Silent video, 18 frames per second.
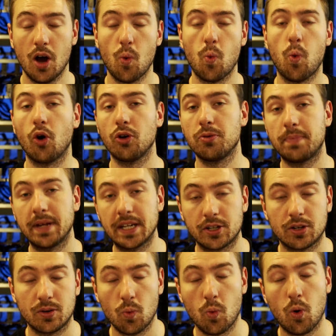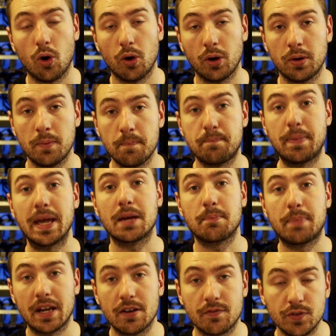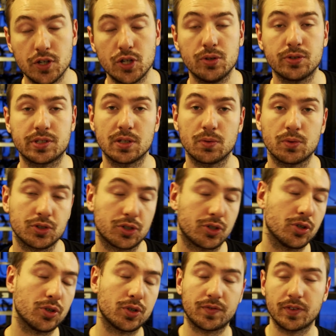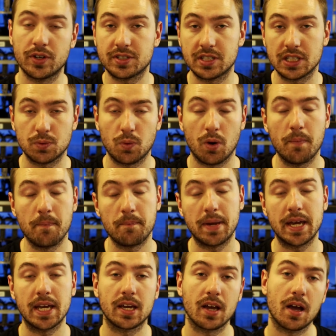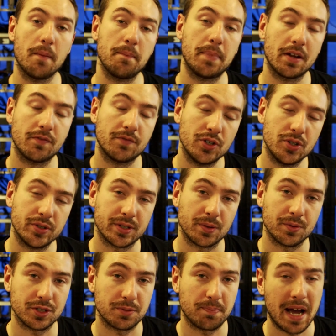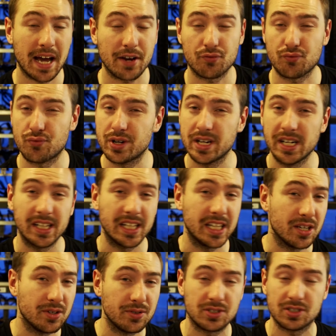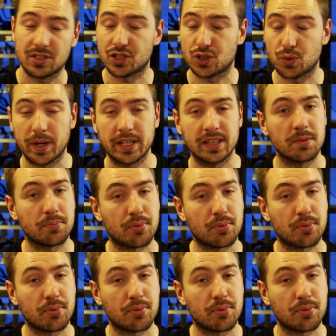one big bit of news that was good versus one big bit of news that was bad really used to swing the